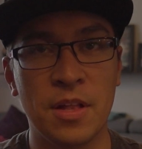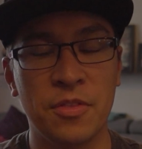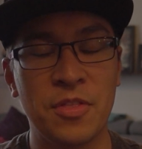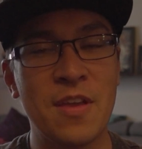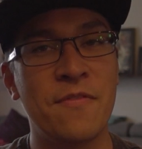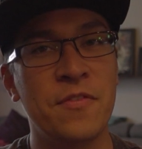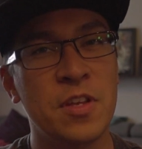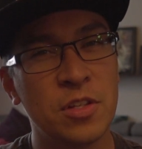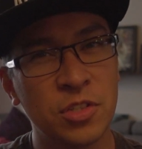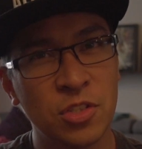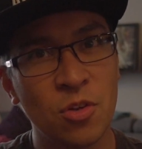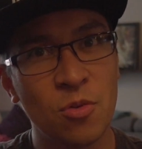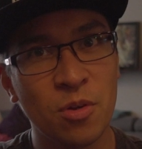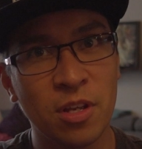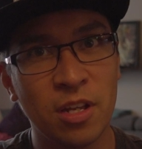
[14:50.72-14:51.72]
They feel
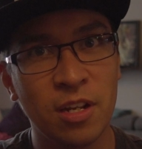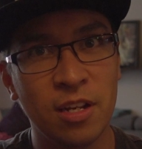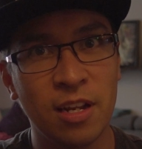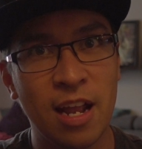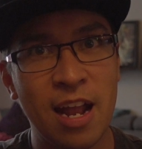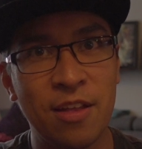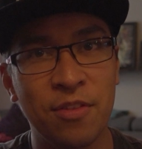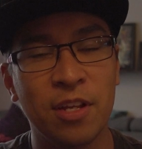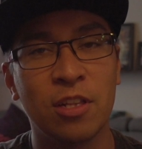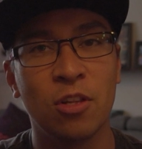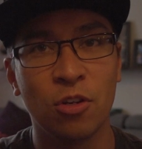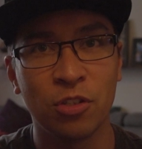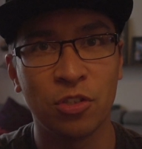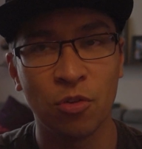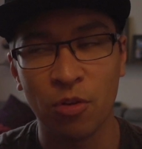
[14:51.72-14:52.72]
so good and they
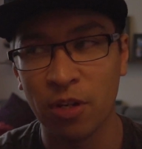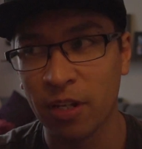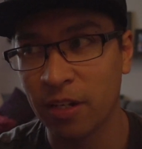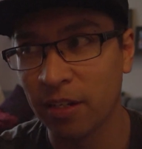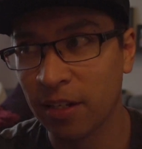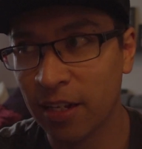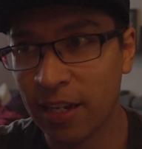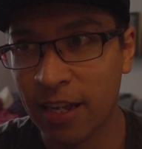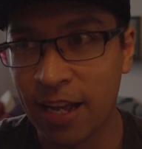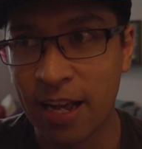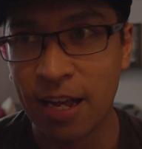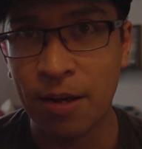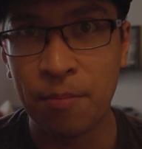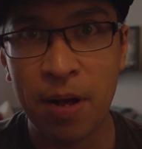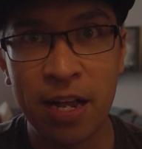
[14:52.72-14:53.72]
look so good.
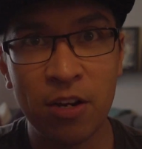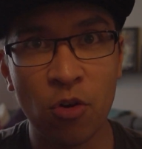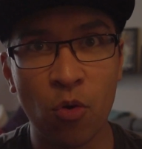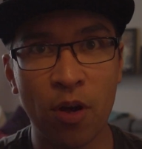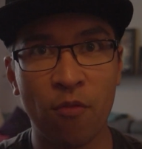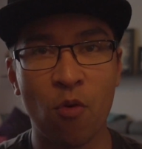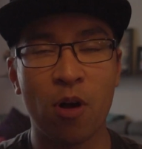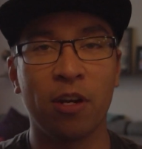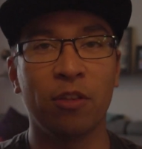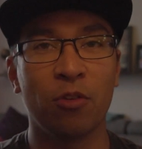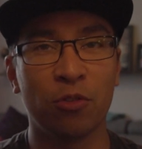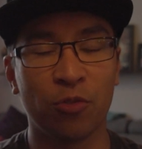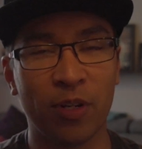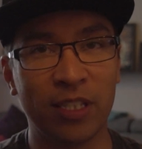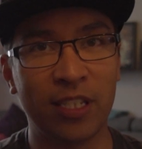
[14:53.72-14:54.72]
I know I've wanted
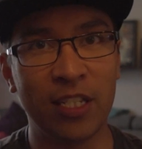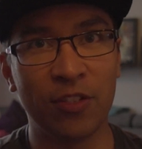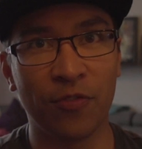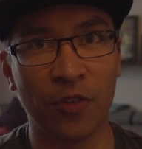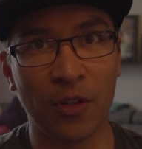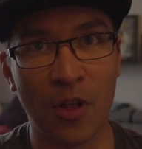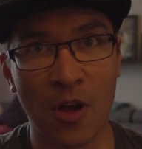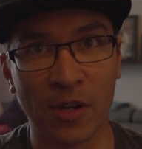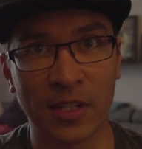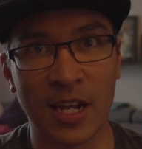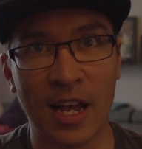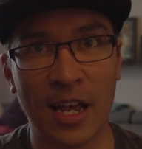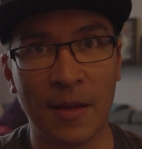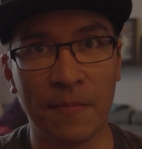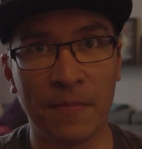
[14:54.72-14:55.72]
those red seats for a long
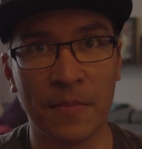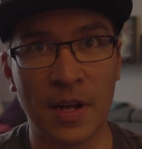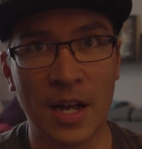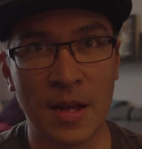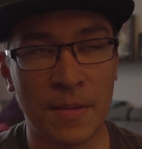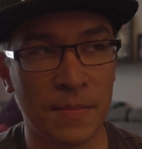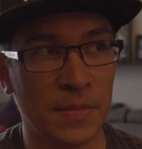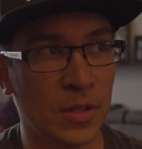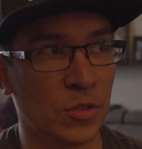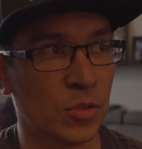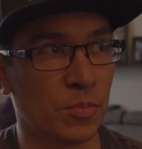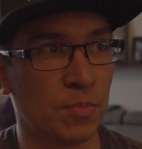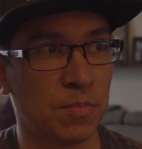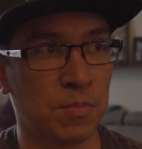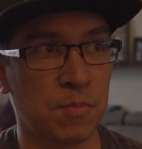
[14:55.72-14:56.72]
time. It was
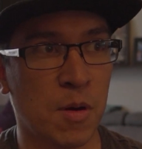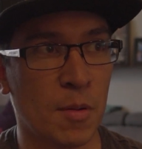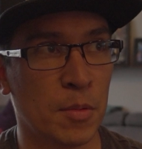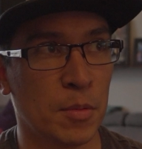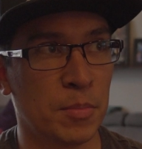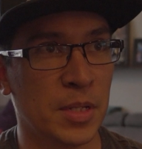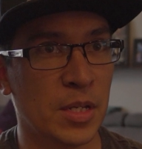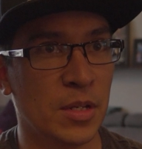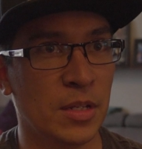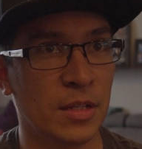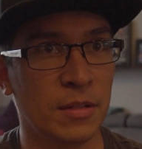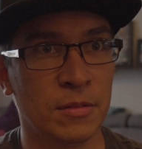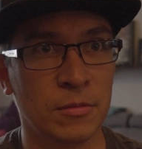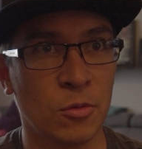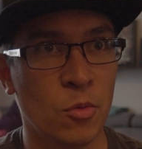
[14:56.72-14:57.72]
probably
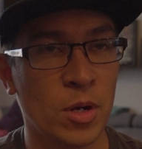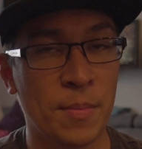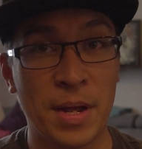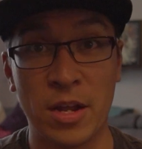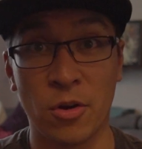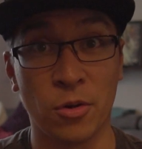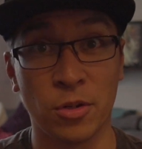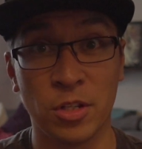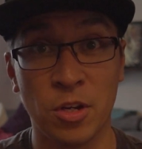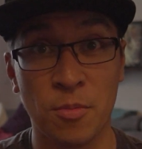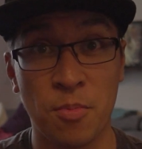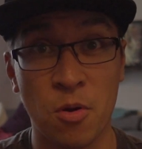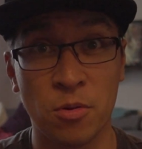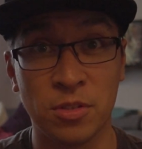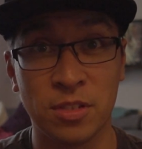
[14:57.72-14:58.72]
one of my earlier
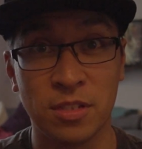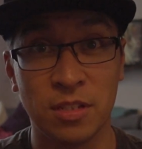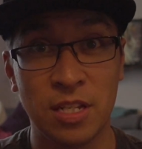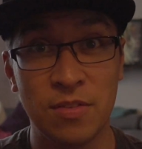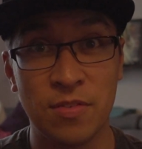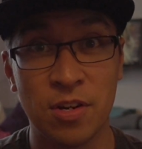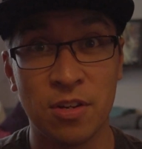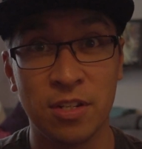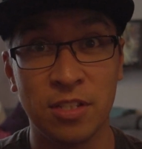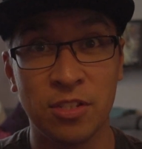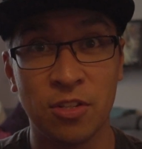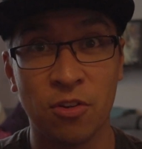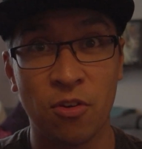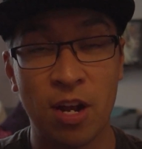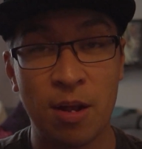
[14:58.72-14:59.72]
posts even on
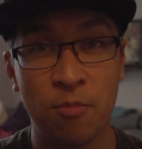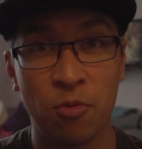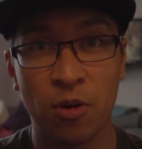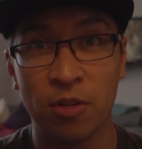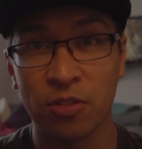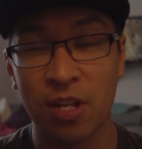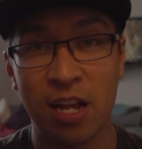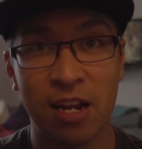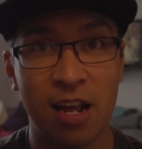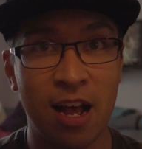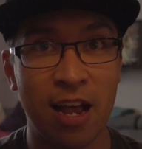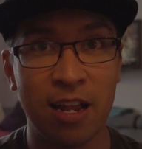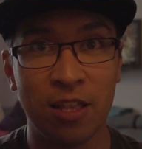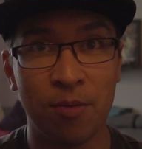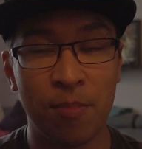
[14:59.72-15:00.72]
Instagram, where I was kind of
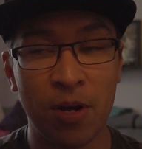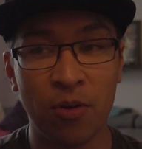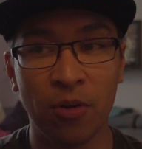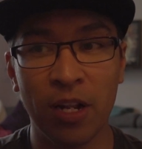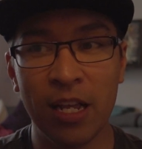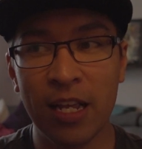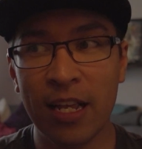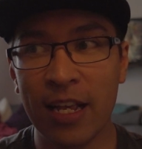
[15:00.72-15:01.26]
eyeing them out.